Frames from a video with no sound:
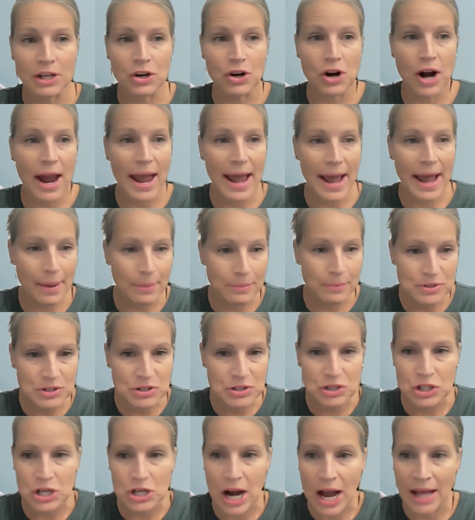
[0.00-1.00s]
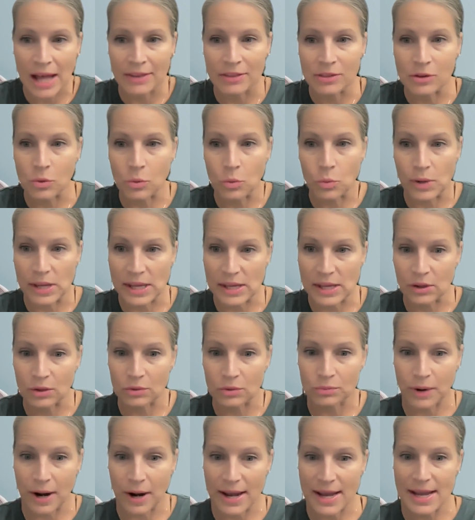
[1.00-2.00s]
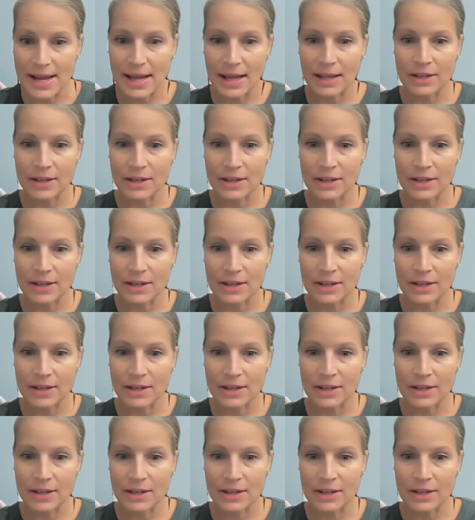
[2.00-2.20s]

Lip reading: You're a hamster on the wheel, right?